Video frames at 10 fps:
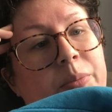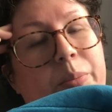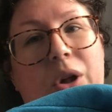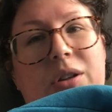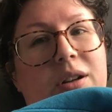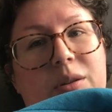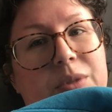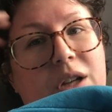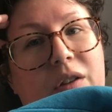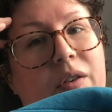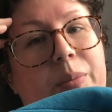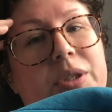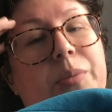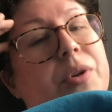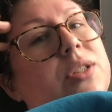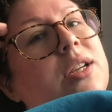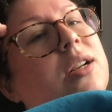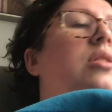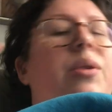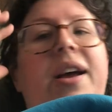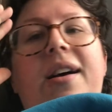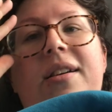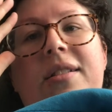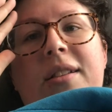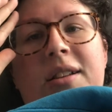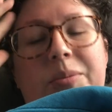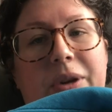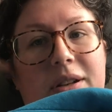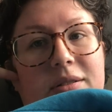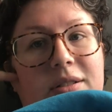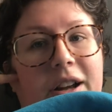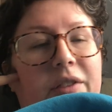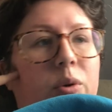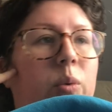building themselves up as a person. So yeah, it's been kind of a